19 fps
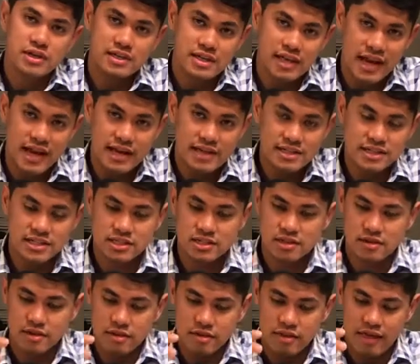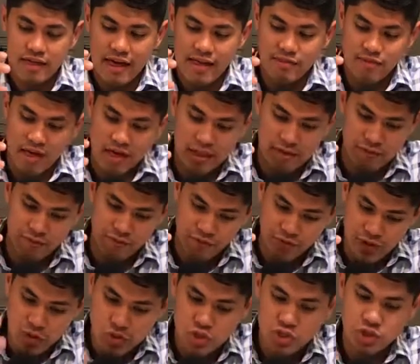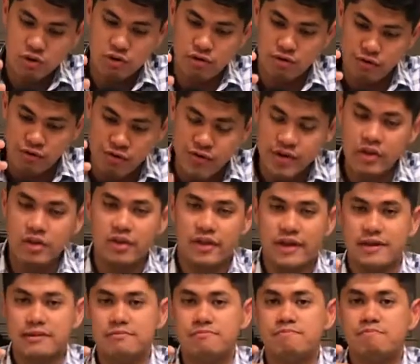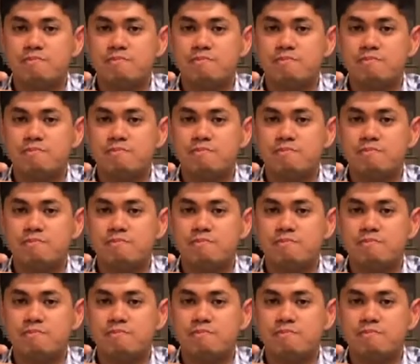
tense that that, that future feeling